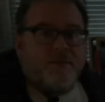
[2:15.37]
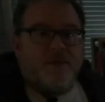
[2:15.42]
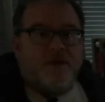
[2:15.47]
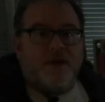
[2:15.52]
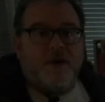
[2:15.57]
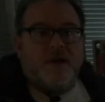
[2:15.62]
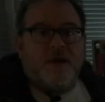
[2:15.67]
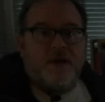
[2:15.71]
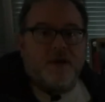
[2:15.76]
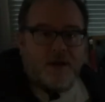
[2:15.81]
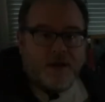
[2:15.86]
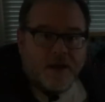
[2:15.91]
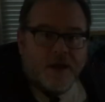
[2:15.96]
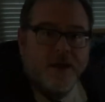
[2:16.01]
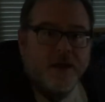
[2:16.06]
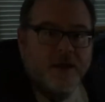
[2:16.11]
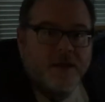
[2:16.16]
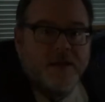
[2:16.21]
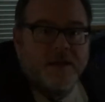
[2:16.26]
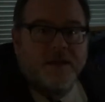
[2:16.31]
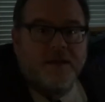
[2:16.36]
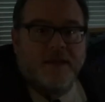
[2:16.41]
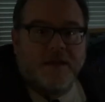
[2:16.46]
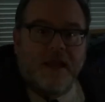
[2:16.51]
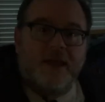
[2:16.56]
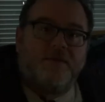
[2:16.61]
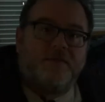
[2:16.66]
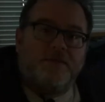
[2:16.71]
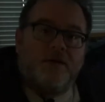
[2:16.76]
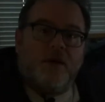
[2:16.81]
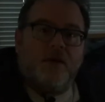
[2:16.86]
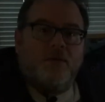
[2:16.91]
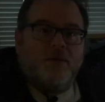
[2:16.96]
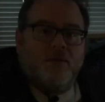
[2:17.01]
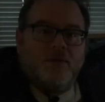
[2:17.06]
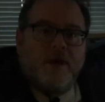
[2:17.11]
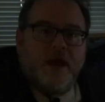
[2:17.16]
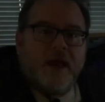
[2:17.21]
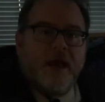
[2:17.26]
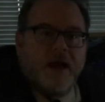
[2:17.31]
more original music. Yes.
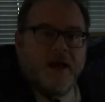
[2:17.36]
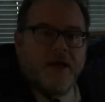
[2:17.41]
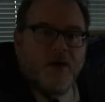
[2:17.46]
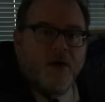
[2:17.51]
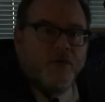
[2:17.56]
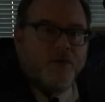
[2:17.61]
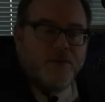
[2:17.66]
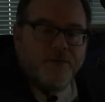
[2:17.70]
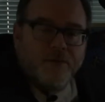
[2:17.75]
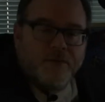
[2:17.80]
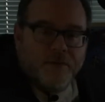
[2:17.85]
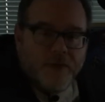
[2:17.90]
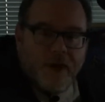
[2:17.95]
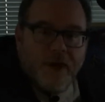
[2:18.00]
Oh, yeah. All through.